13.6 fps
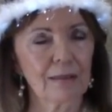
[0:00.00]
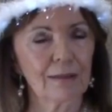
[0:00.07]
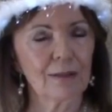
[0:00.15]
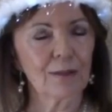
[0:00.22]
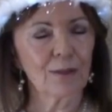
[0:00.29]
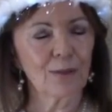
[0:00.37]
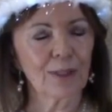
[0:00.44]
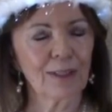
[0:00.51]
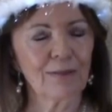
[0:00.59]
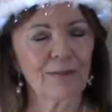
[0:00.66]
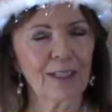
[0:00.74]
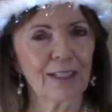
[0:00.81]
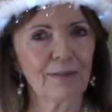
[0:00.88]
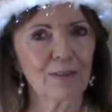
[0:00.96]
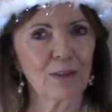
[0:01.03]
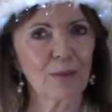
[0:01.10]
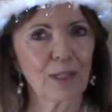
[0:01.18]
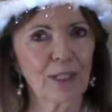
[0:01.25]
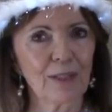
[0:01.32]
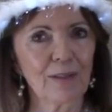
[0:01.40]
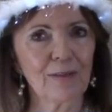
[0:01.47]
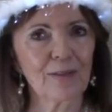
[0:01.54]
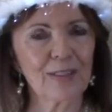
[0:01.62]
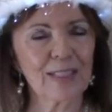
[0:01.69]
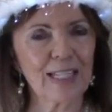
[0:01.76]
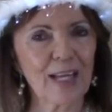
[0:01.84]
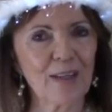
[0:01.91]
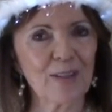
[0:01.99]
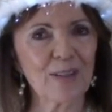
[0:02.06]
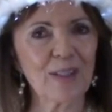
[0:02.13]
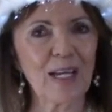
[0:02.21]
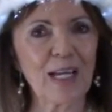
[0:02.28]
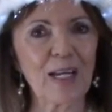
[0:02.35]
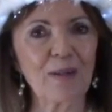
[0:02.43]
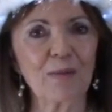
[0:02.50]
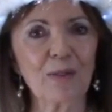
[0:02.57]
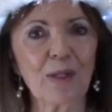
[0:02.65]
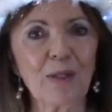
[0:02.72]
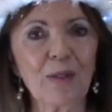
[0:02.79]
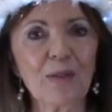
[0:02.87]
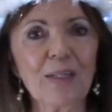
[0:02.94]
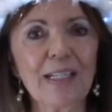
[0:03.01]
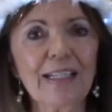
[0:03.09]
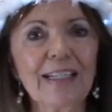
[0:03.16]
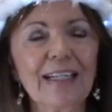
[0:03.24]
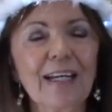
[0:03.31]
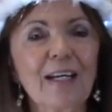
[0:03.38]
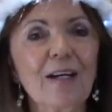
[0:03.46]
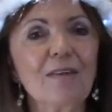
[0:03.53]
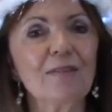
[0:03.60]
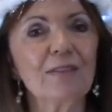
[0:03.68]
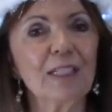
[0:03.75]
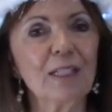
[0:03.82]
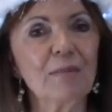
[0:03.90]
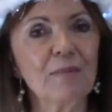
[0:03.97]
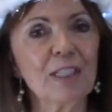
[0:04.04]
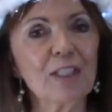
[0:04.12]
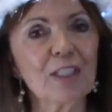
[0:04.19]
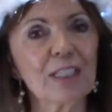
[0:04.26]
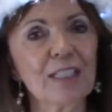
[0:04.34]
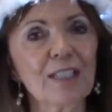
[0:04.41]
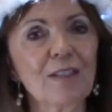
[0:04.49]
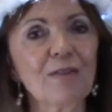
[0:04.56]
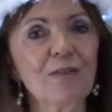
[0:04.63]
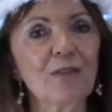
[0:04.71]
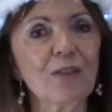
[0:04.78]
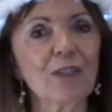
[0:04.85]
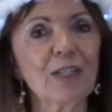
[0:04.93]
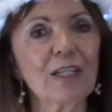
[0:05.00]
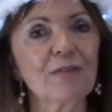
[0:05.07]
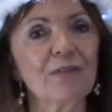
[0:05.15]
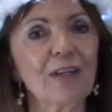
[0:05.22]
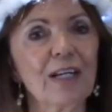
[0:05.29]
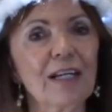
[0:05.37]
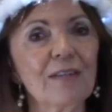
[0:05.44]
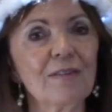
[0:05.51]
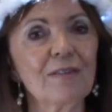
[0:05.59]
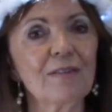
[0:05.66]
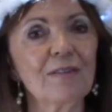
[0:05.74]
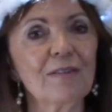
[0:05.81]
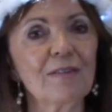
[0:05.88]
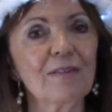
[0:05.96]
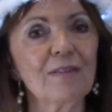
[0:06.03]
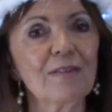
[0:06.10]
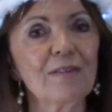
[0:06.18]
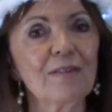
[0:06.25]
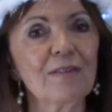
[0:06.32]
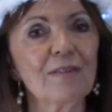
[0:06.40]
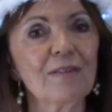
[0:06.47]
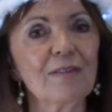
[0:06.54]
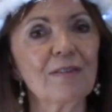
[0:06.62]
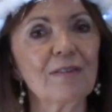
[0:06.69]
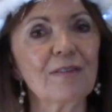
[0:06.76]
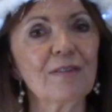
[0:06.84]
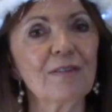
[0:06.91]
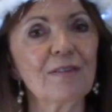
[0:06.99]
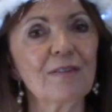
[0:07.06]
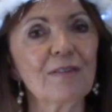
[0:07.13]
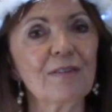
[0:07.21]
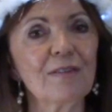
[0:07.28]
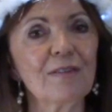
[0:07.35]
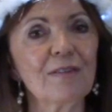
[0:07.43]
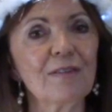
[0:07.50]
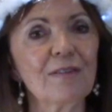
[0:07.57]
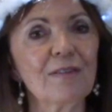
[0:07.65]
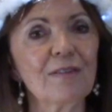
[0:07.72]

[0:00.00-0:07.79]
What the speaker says: to 2512 South Thigh Road, Flint, Michigan, 48532. And thank you.